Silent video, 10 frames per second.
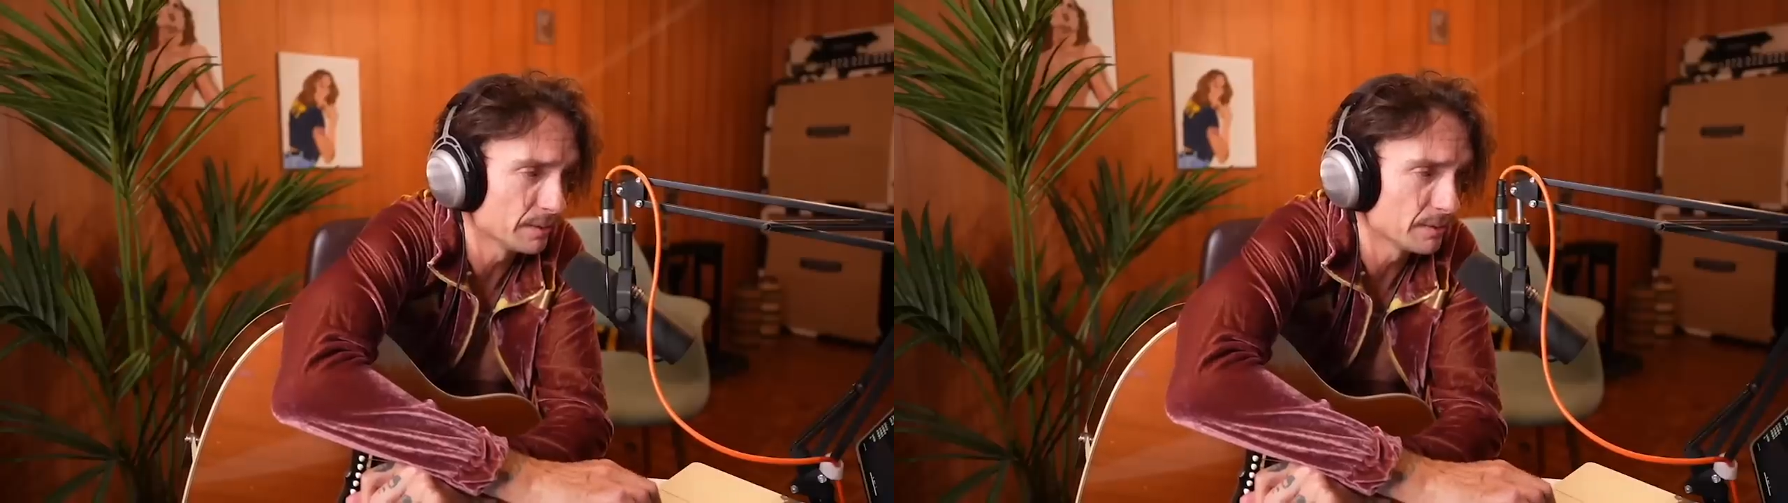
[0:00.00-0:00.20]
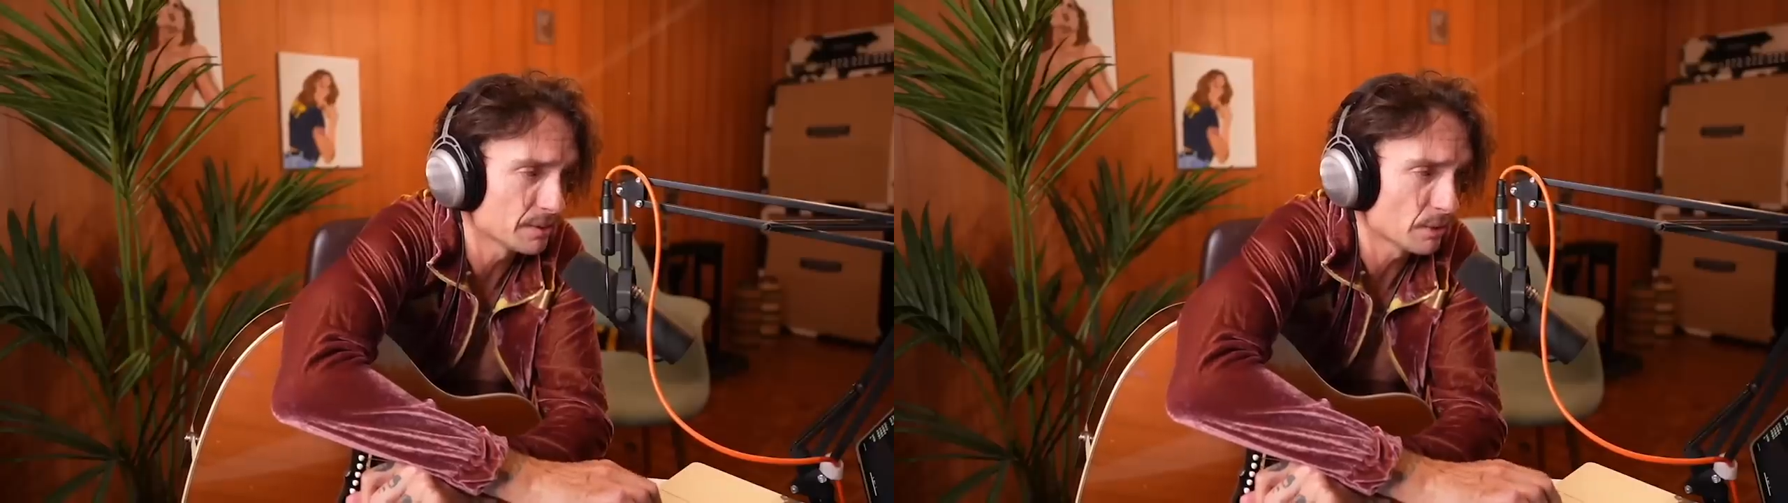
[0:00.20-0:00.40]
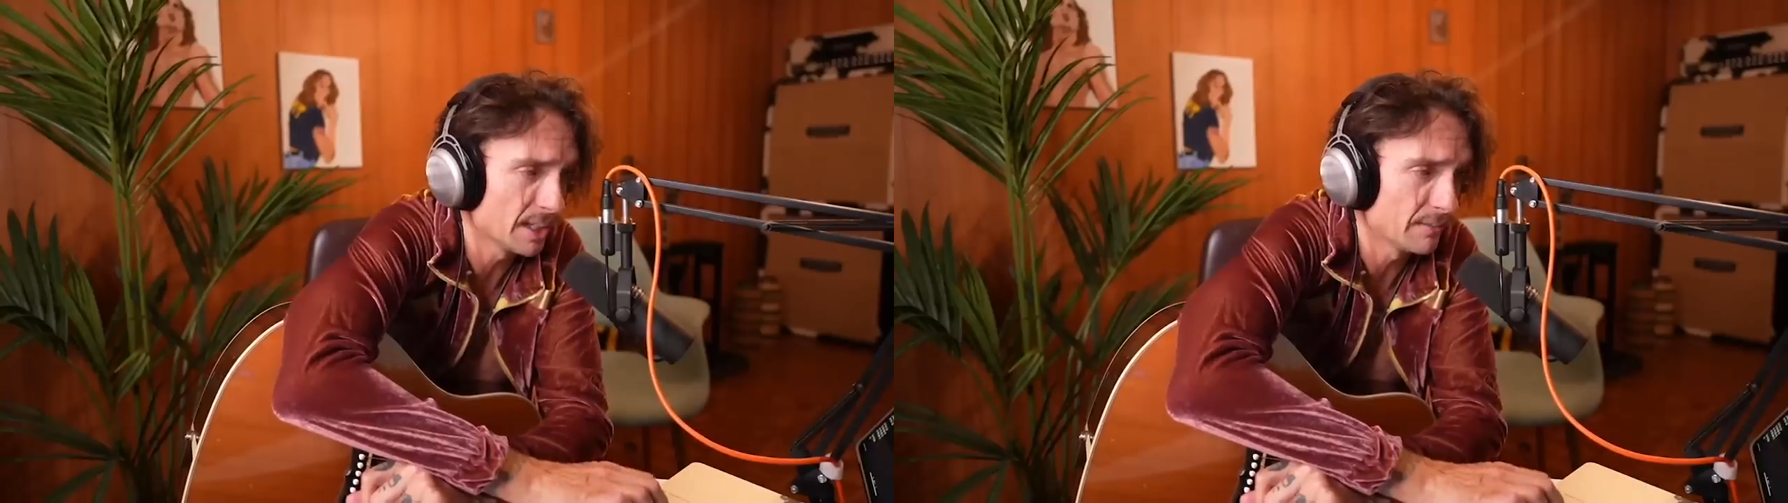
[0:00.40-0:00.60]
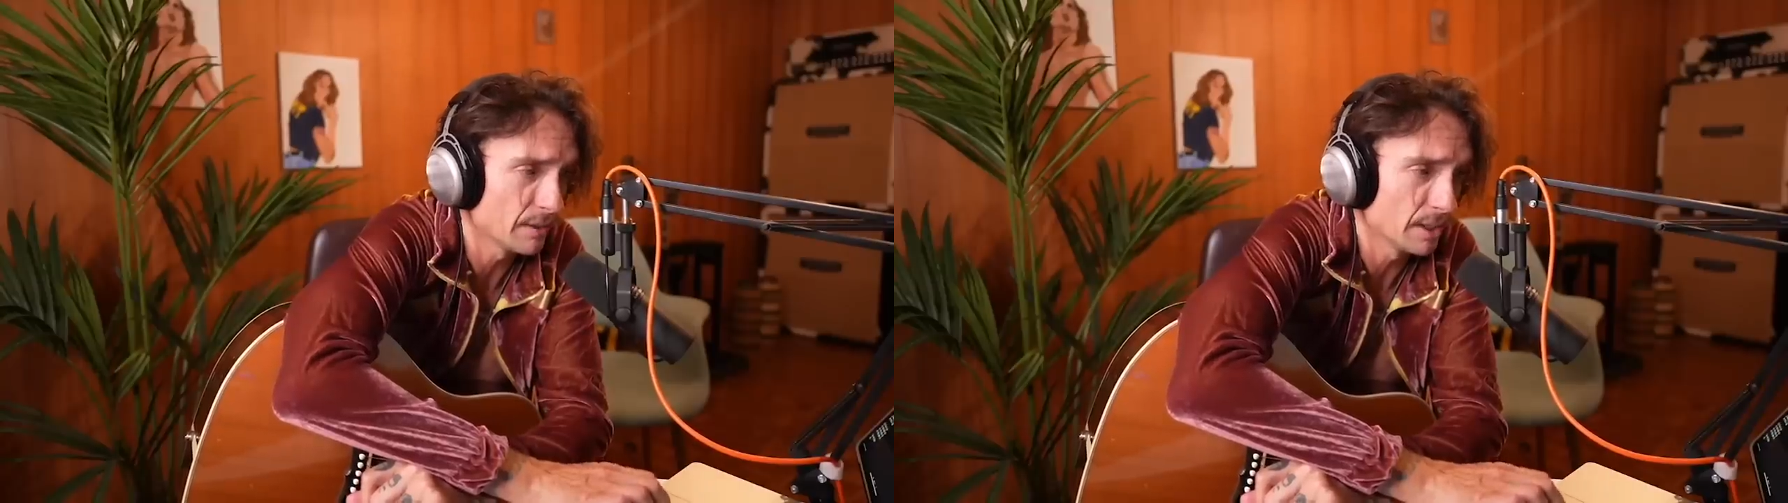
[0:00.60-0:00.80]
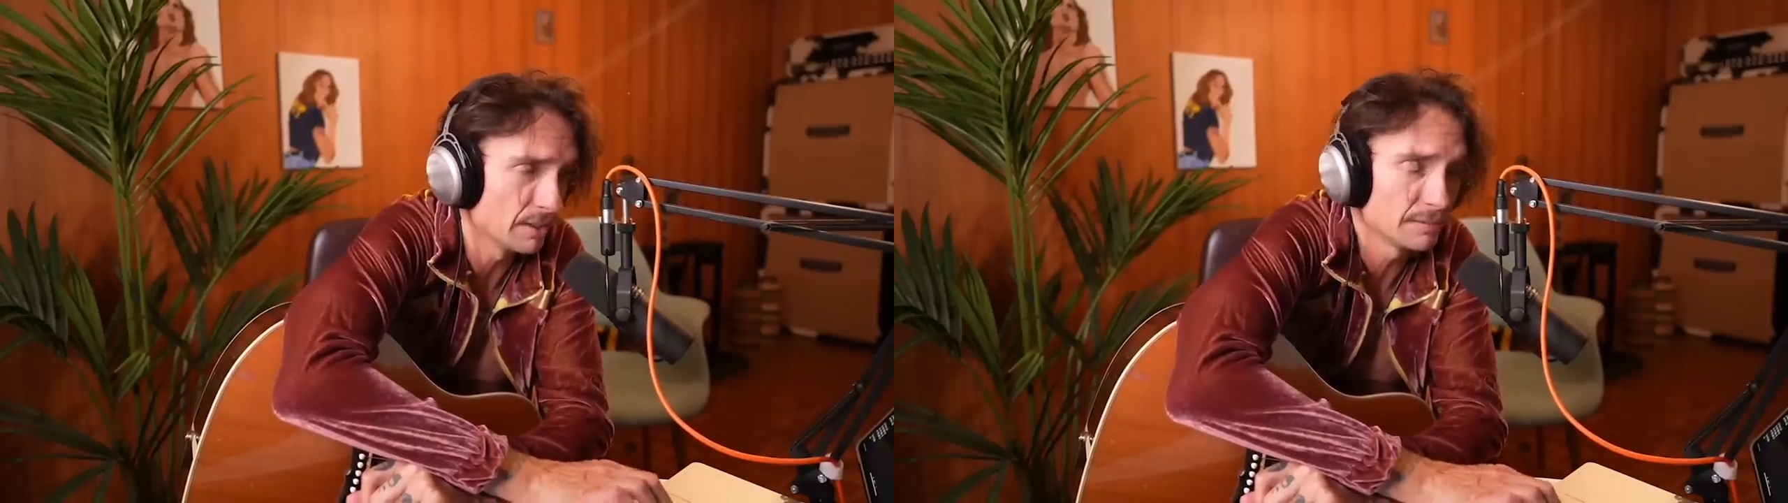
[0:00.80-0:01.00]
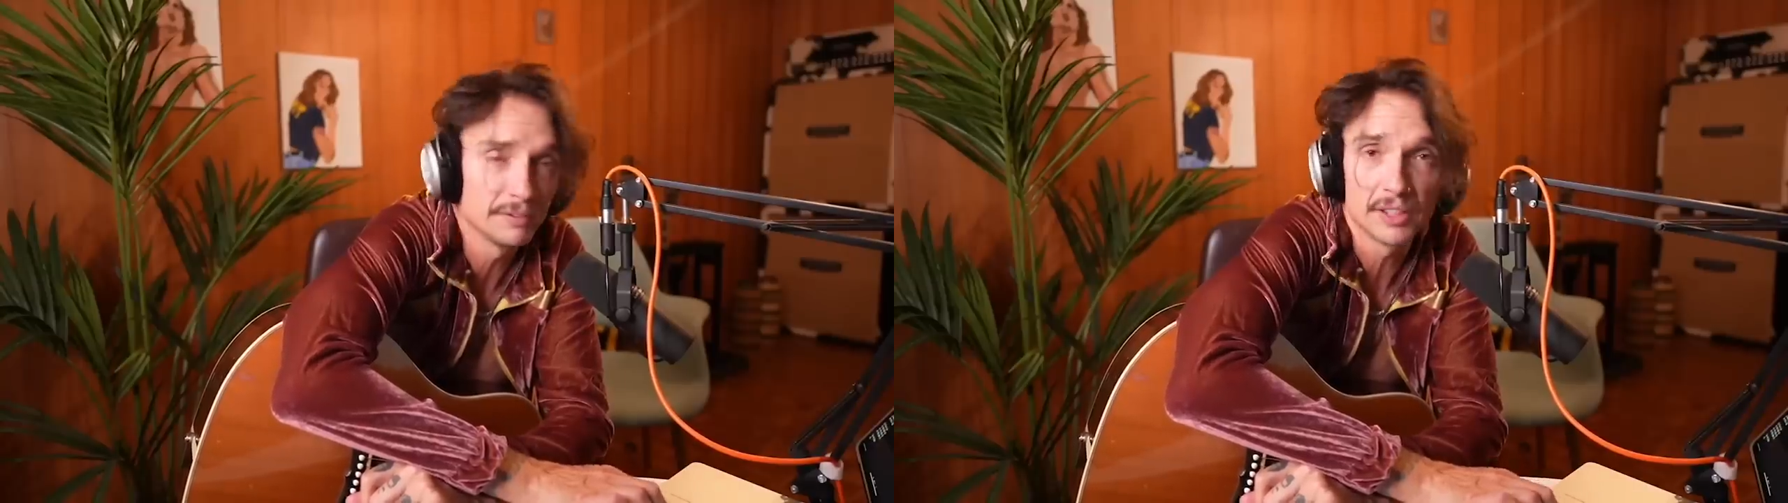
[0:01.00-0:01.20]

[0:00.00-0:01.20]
and just try and have a laugh.